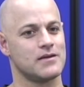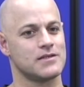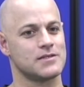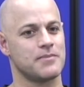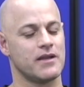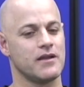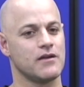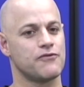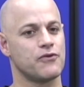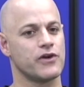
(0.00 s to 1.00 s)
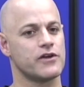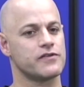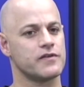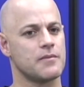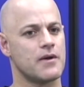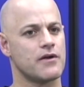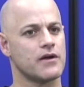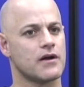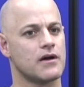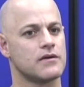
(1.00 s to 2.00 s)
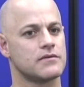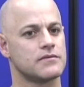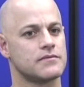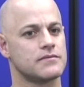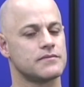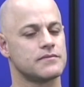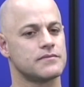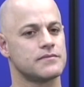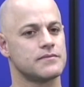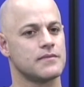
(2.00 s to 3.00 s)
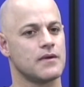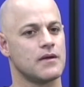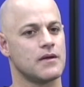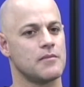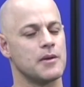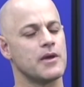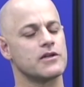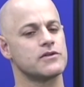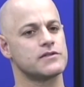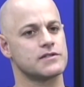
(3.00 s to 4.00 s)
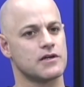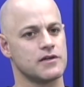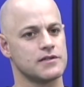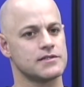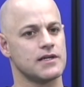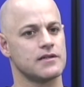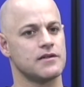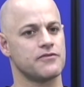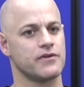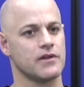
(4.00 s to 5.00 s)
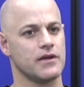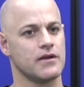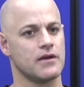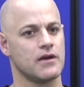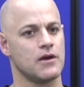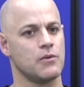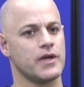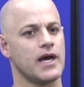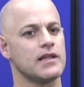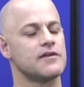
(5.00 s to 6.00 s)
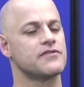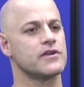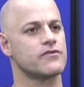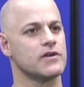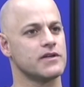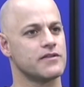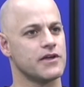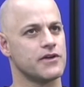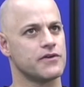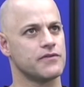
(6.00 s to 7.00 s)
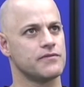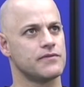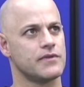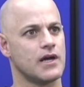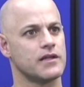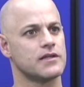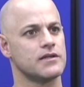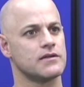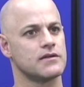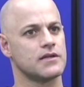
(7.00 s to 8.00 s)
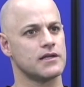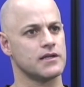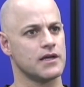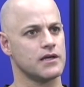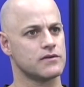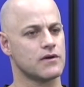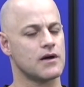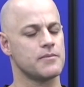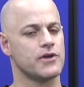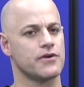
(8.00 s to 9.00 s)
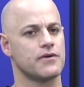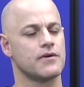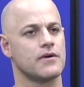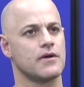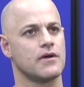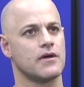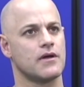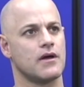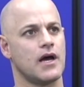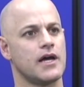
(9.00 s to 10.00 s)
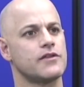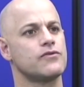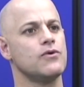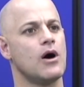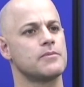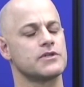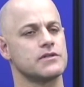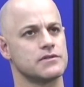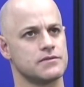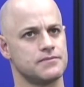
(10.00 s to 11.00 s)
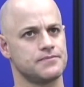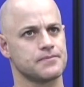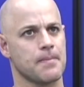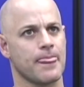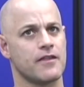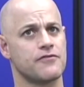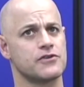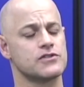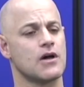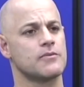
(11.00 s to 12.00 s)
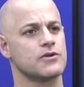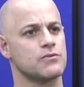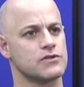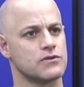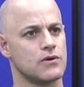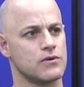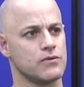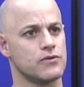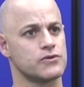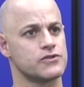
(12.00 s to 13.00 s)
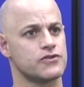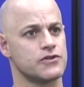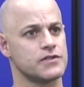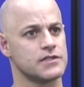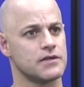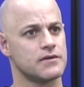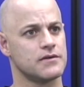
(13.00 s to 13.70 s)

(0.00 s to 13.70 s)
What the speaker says: Spending 4 years in America, maybe I should start and say it differently. When I left Israel in the year 1999 to come here, I had two options. The first option was to go to North Jersey.